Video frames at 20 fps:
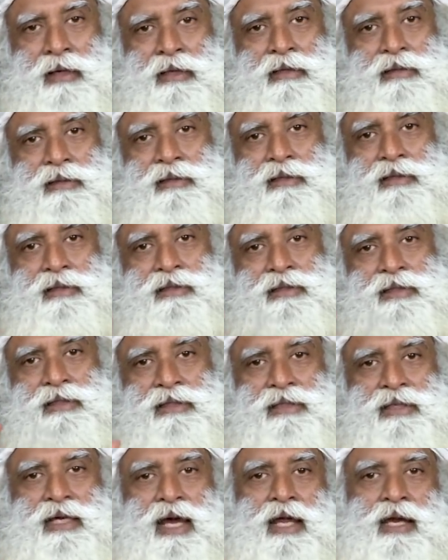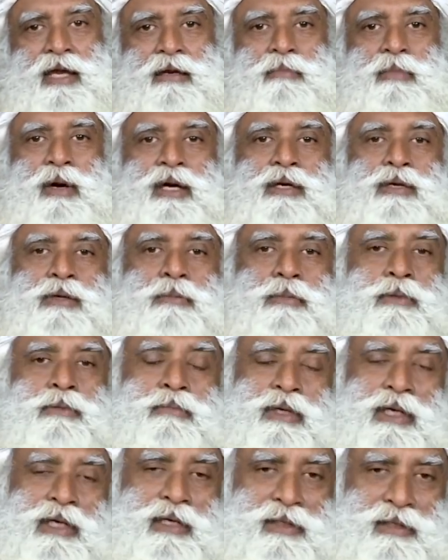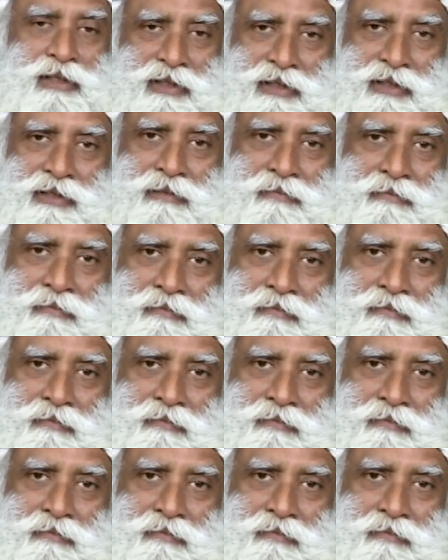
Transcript: This is carried by human beings.